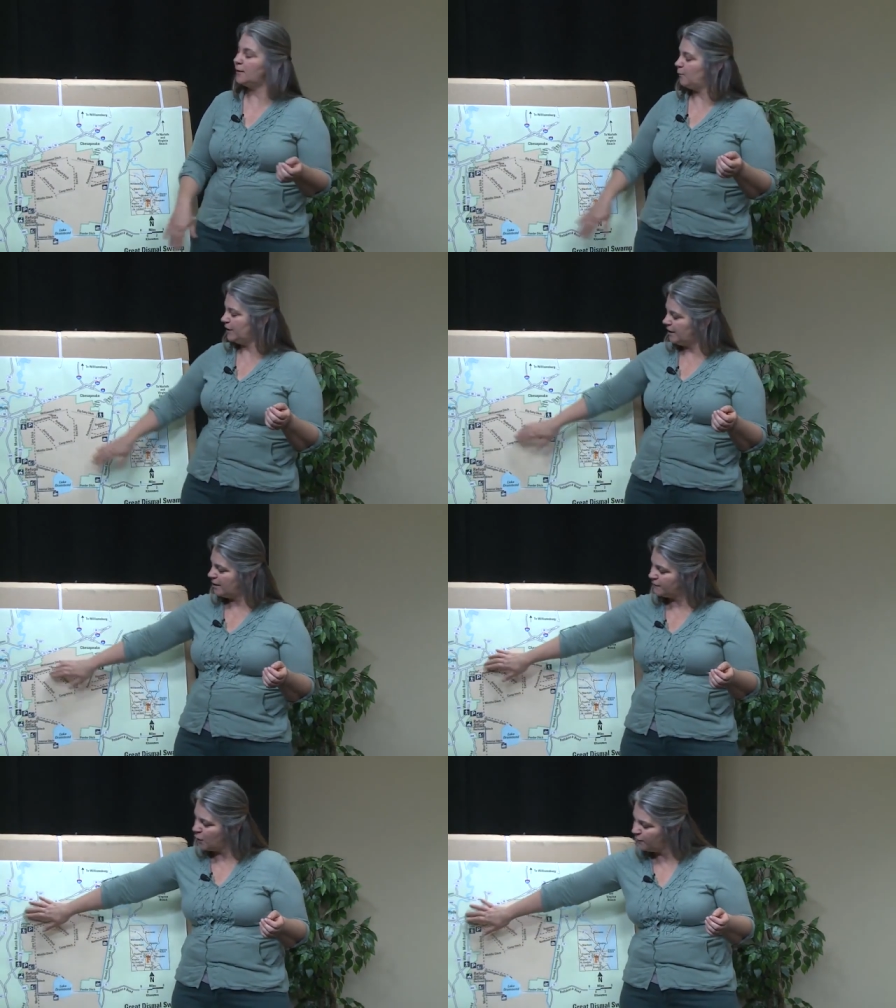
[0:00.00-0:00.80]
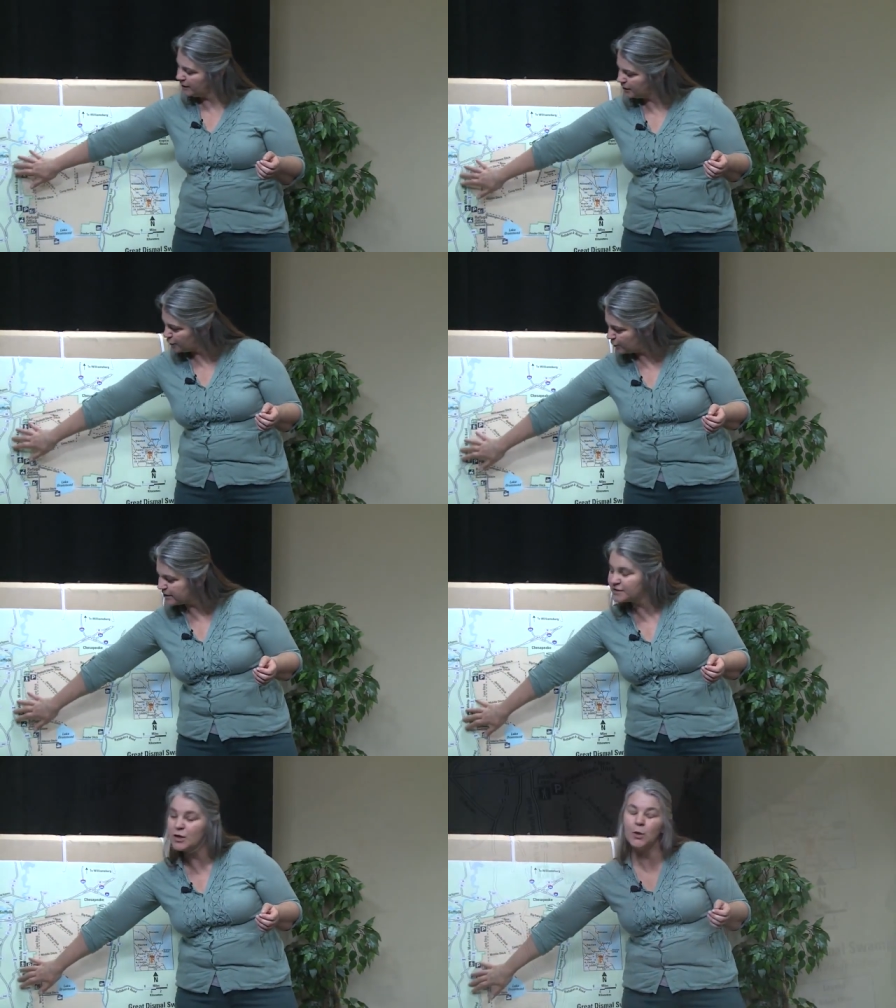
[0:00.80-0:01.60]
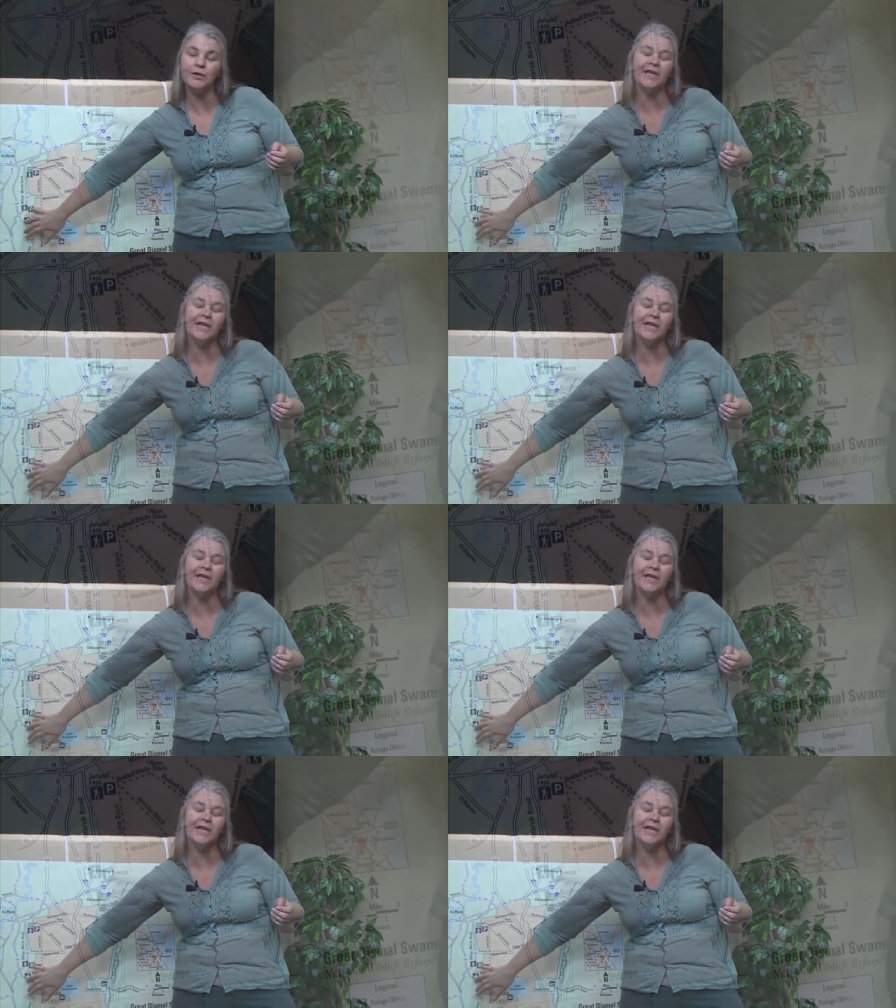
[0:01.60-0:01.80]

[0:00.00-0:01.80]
and we have over here what's known